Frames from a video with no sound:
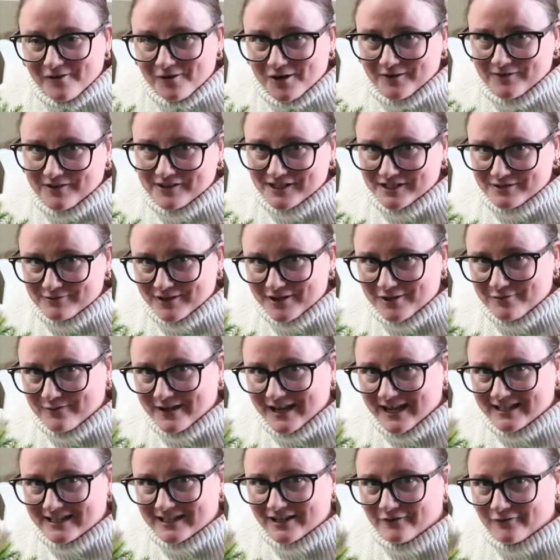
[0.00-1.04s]
or if you just want to
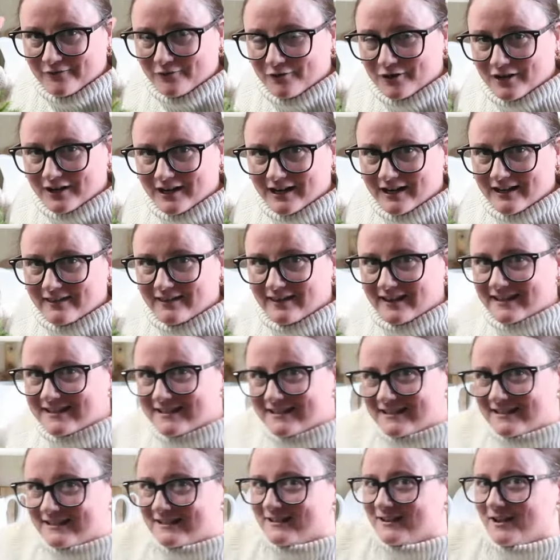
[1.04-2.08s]
wait for
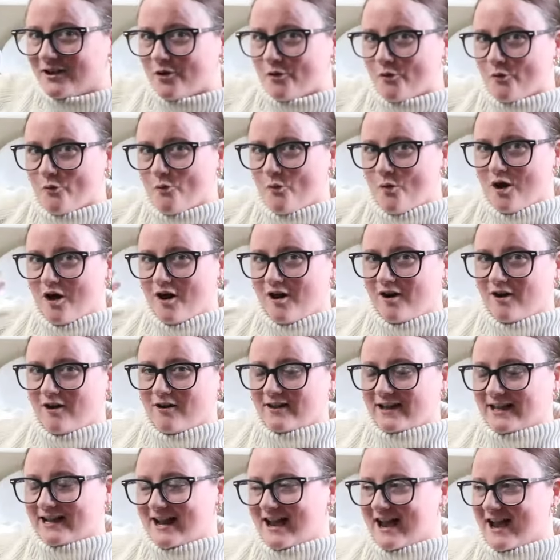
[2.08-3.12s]
this
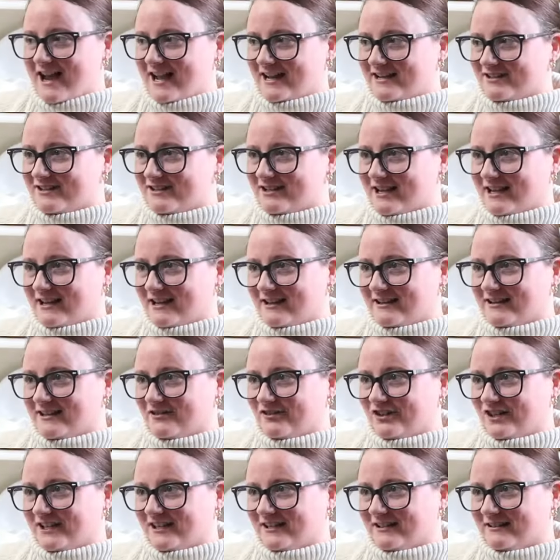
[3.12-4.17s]
wall and hutch in a
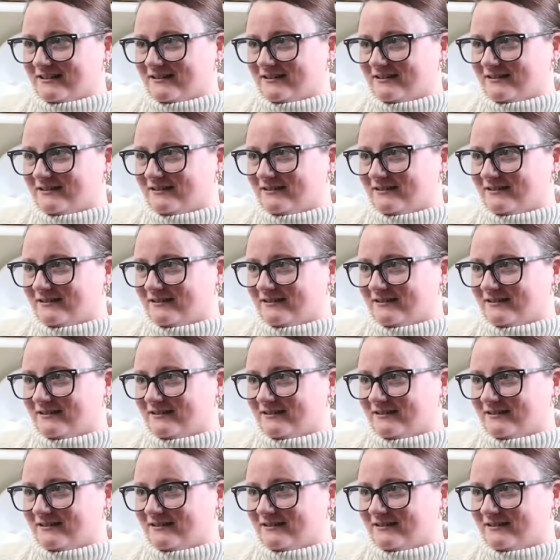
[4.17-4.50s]
different